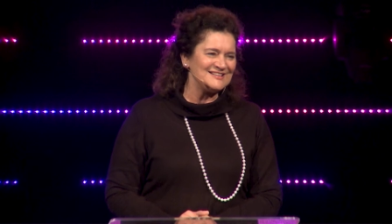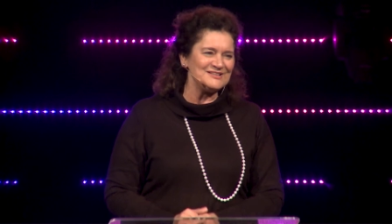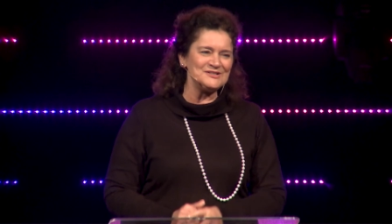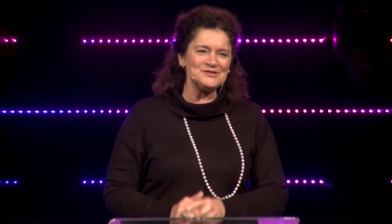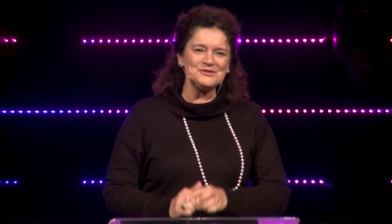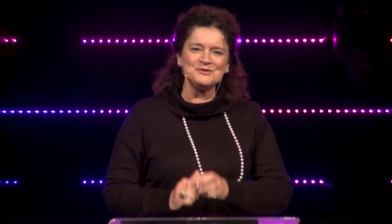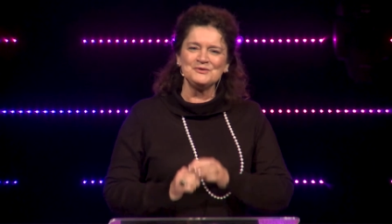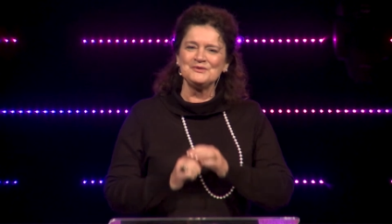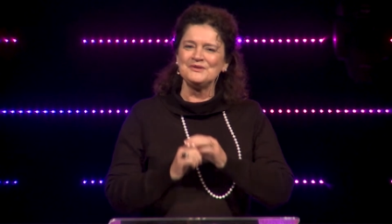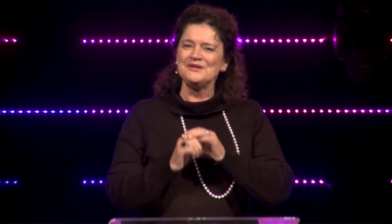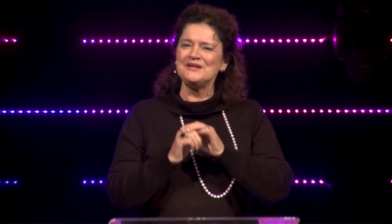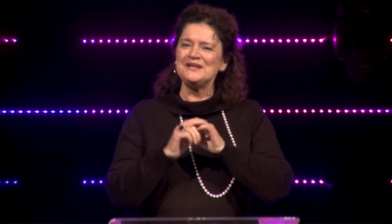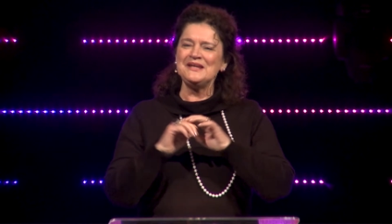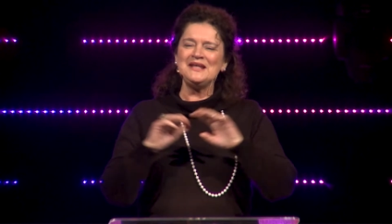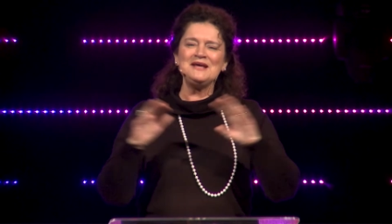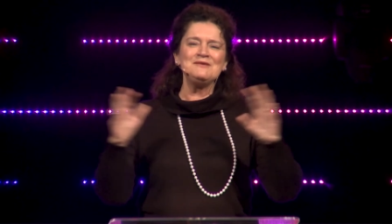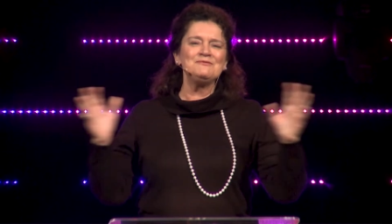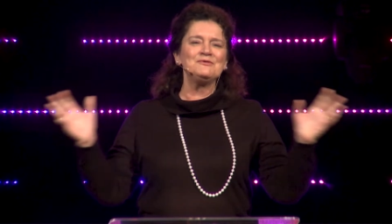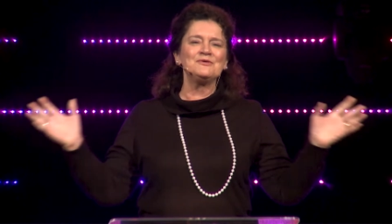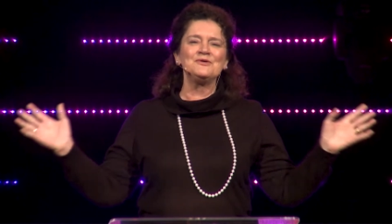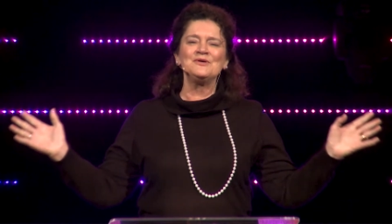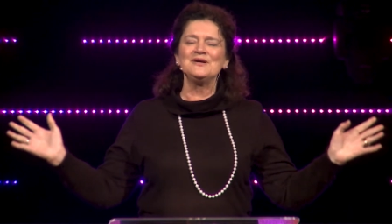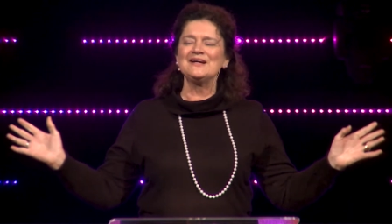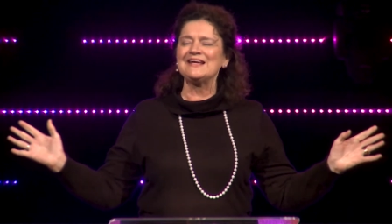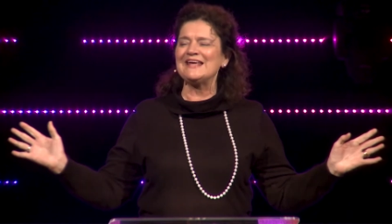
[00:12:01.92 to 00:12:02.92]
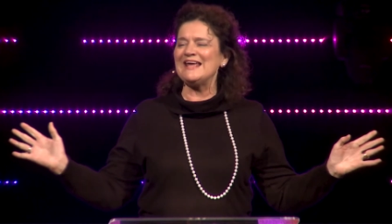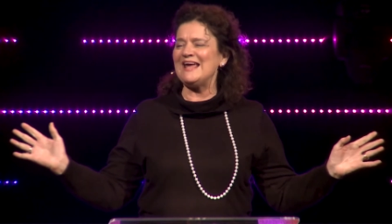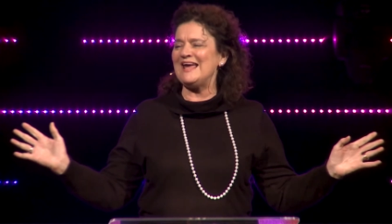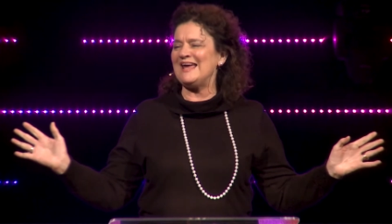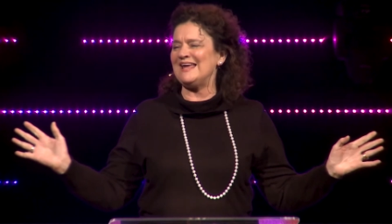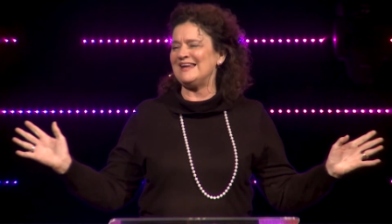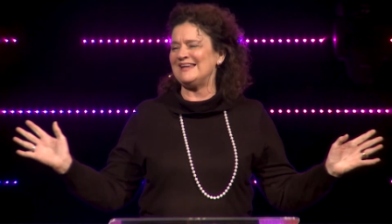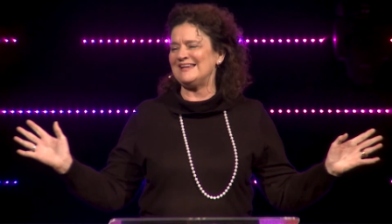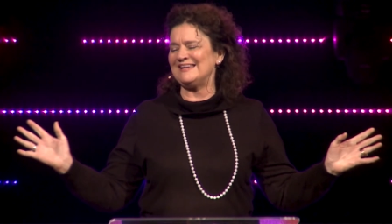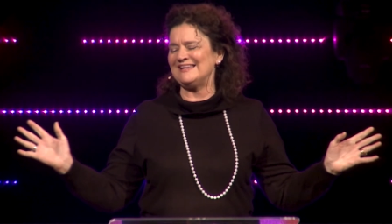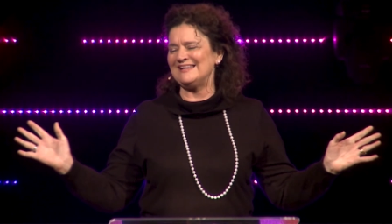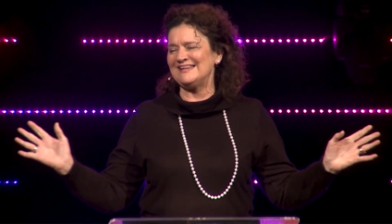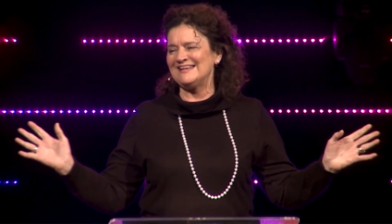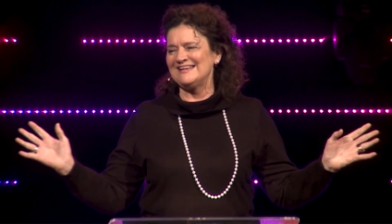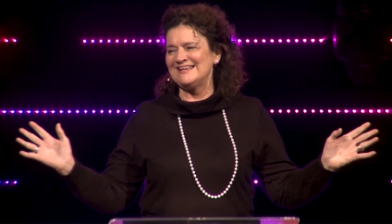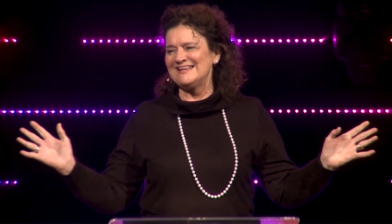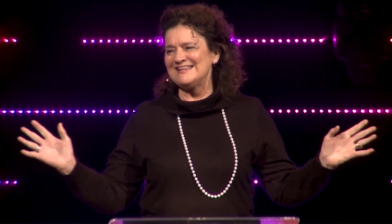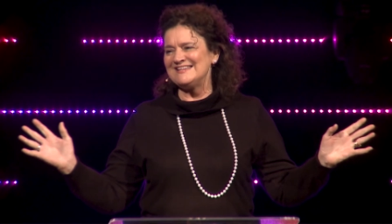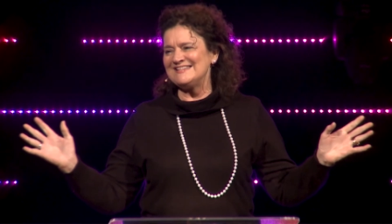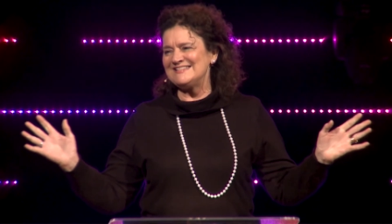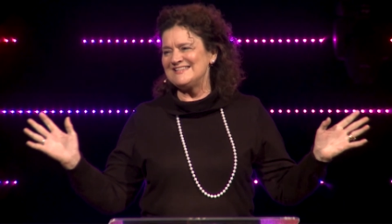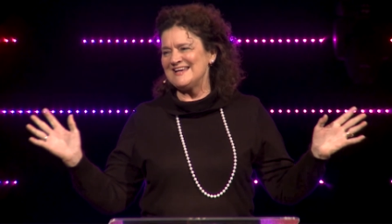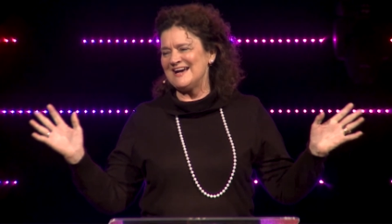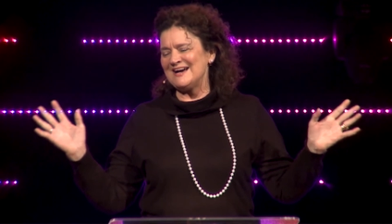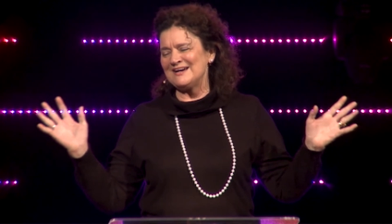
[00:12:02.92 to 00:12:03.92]
you'll never again
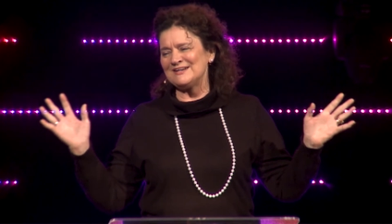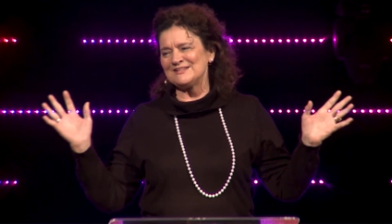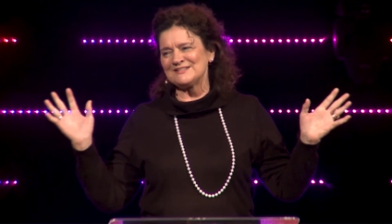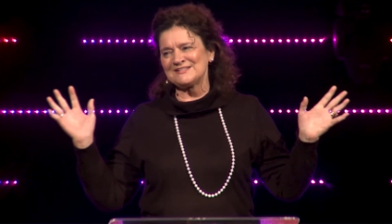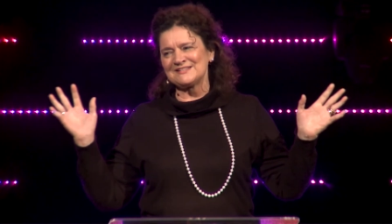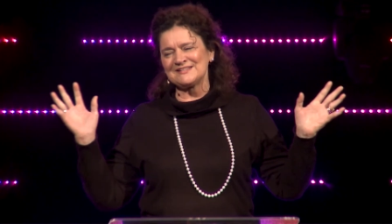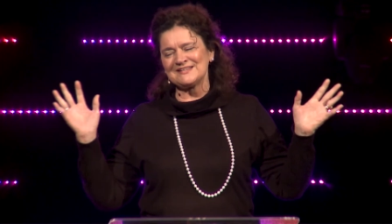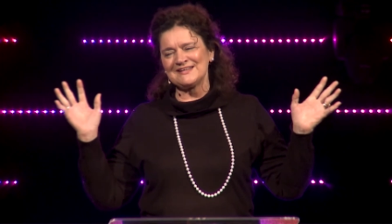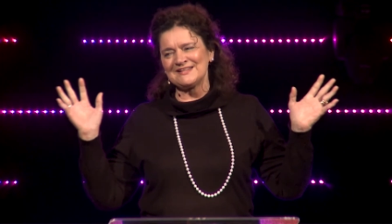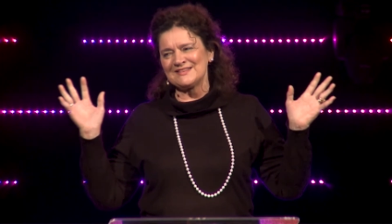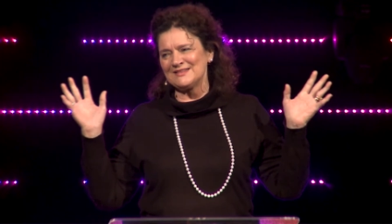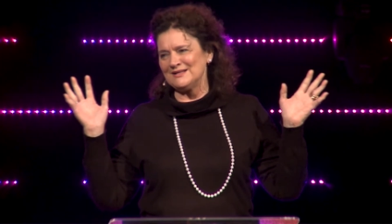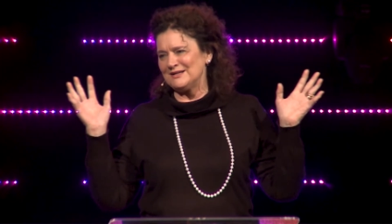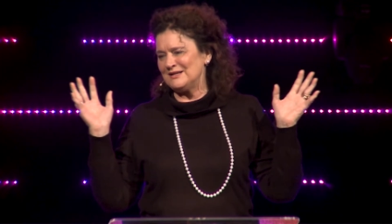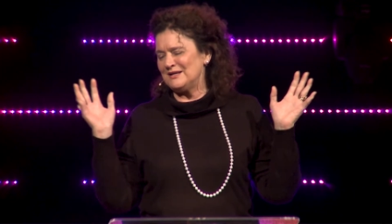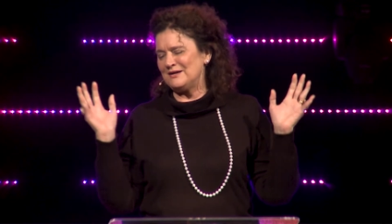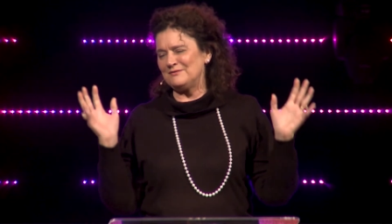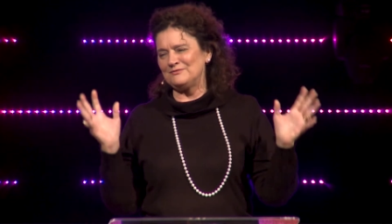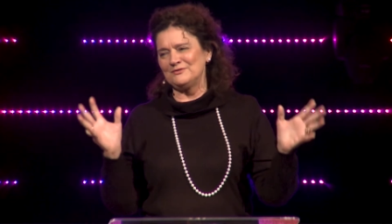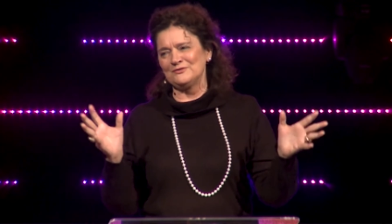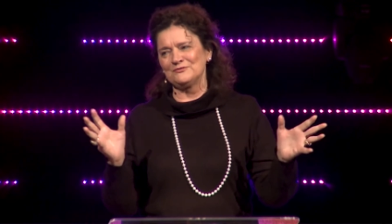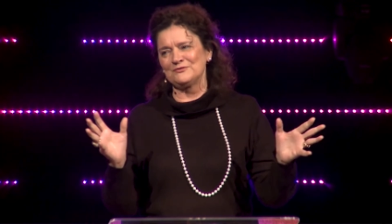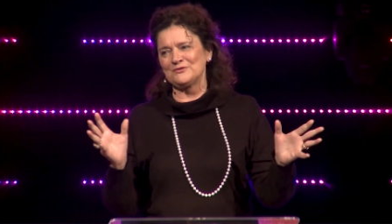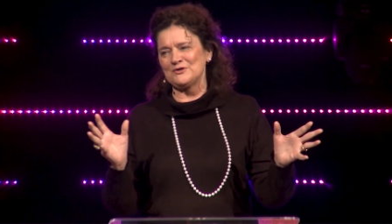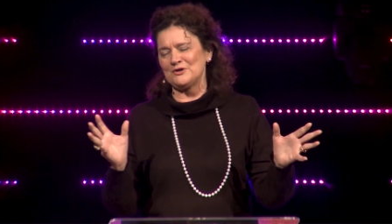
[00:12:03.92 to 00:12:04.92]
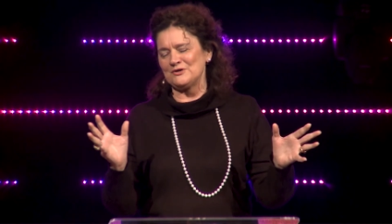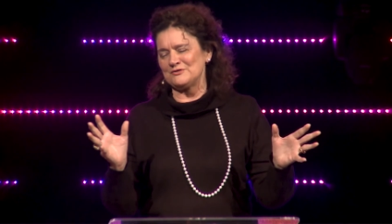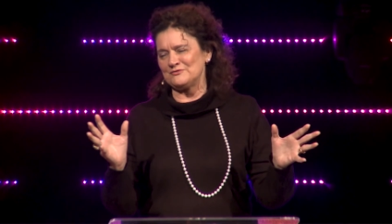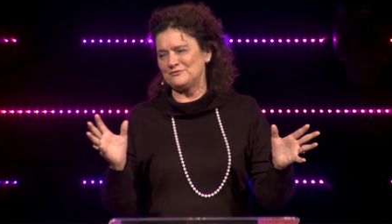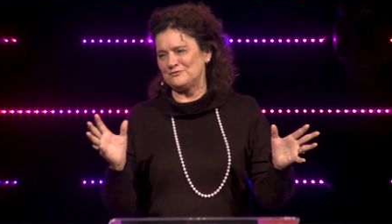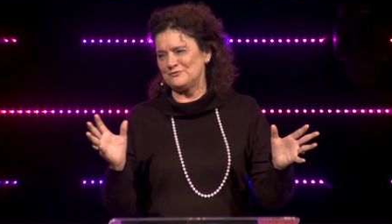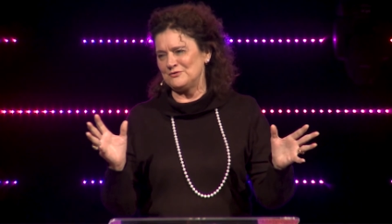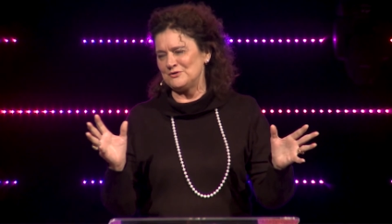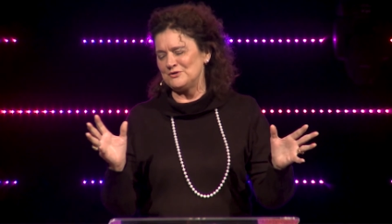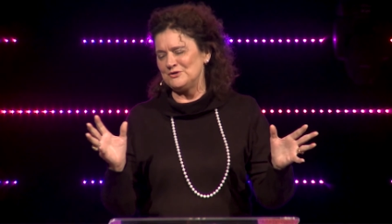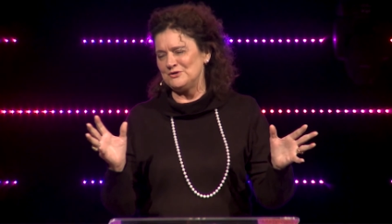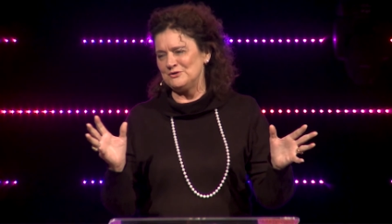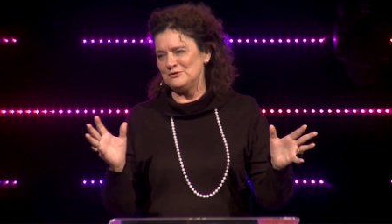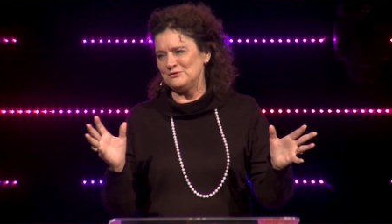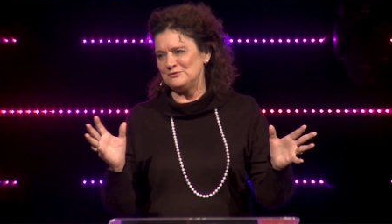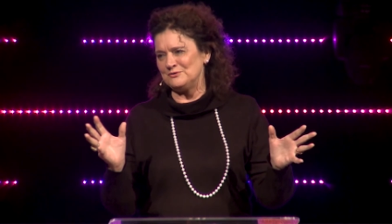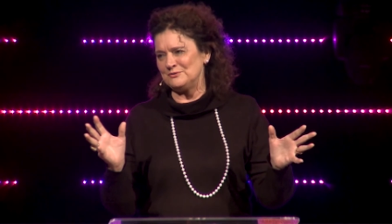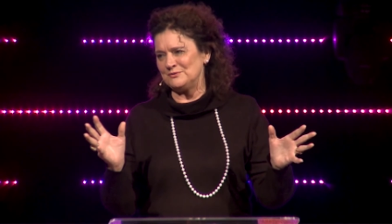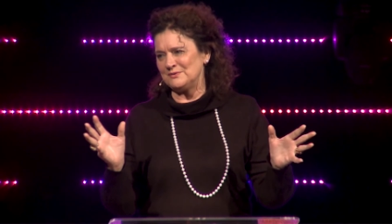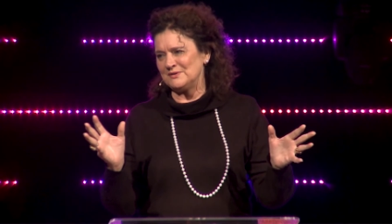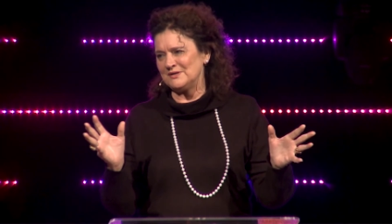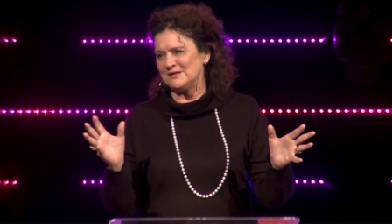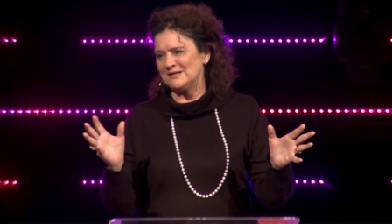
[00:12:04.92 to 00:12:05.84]
doubt the love of God for you,